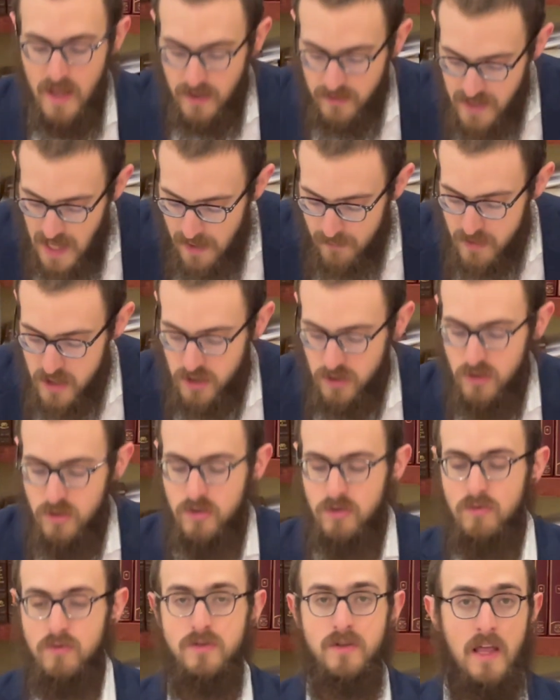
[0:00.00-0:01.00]
damage to
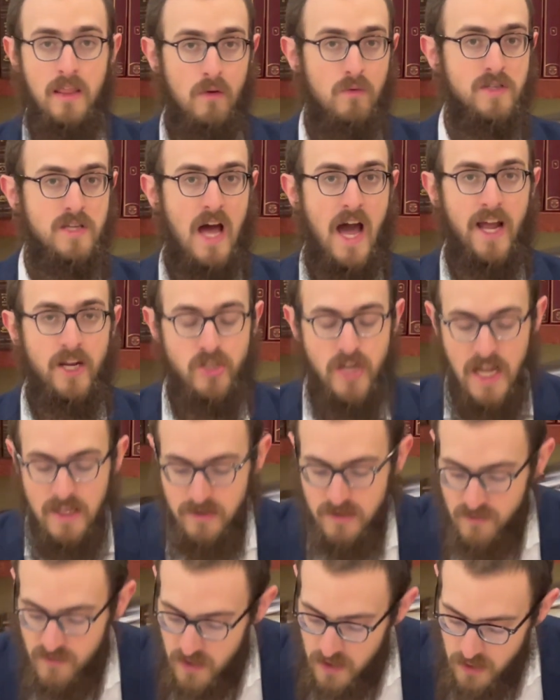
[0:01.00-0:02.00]
Jews, and there was a high
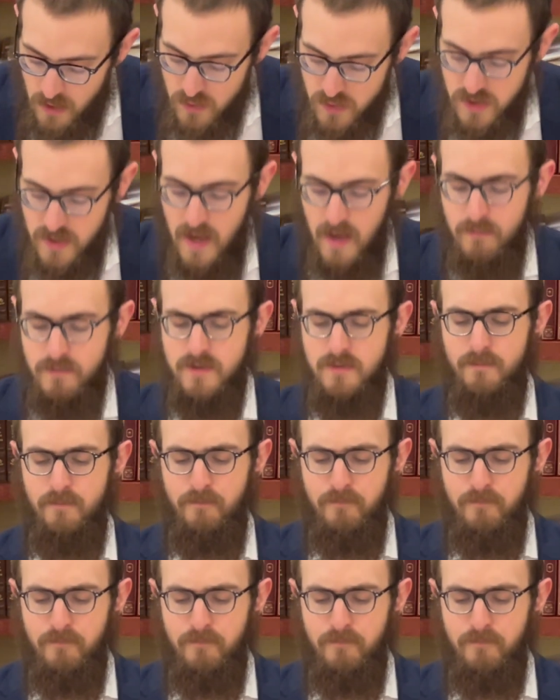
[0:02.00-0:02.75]
chance of it in those times.